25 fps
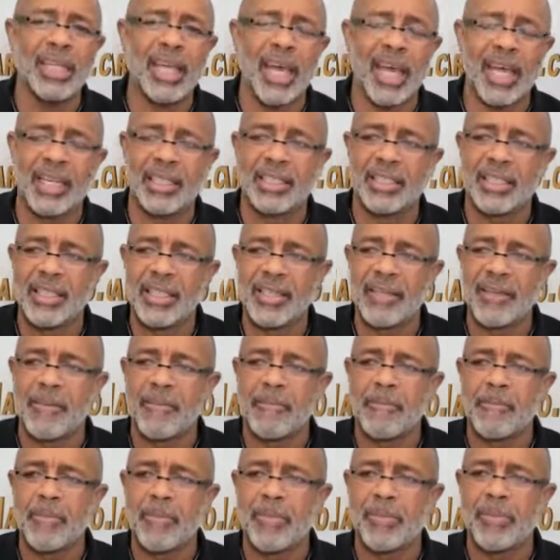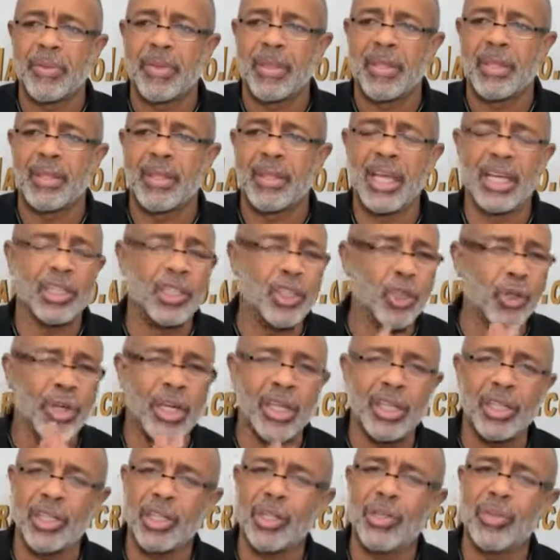things that you
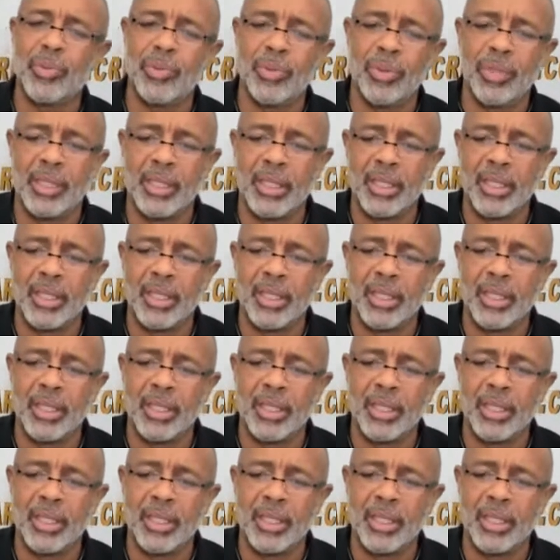can do.